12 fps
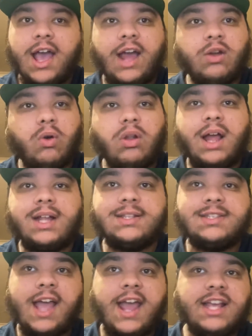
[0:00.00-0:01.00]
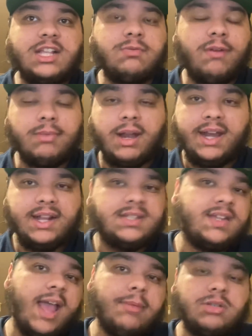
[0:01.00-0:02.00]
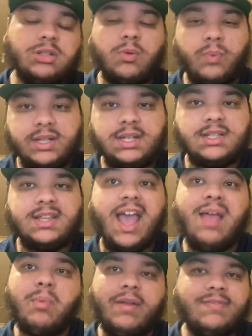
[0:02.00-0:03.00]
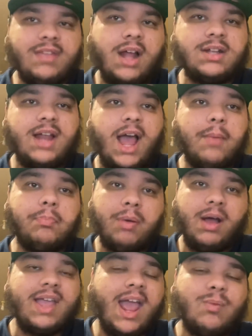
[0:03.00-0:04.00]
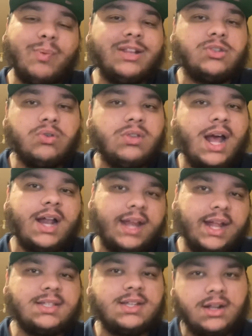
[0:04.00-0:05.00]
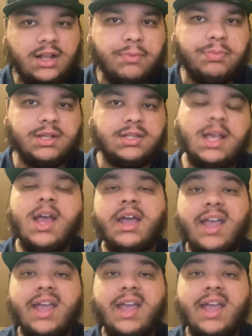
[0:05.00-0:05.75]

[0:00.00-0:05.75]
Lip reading: And all I could say is from the Knicks game to the Wizards game, we've done that. But can we do that against the Clippers?